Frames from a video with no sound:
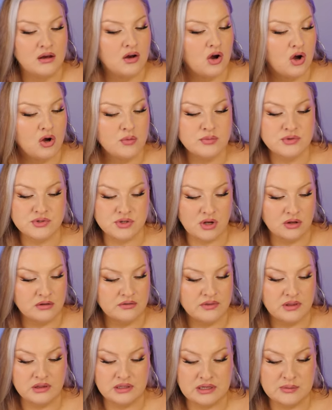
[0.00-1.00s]
Almost all
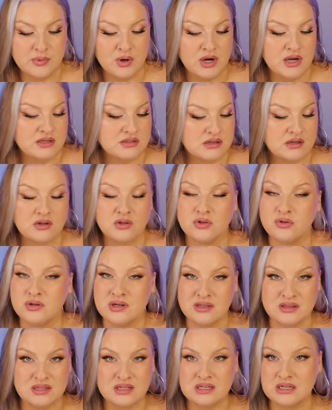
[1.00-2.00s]
of the Libres,
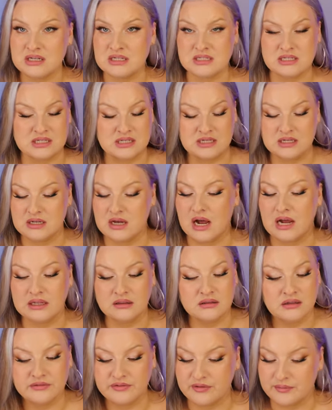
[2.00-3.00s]
including the EDT, I
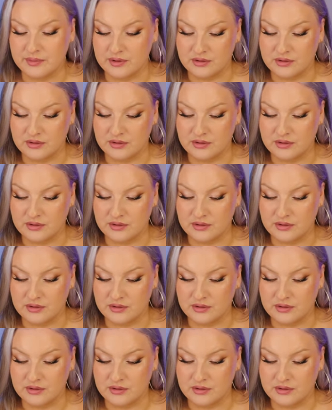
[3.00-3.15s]
love them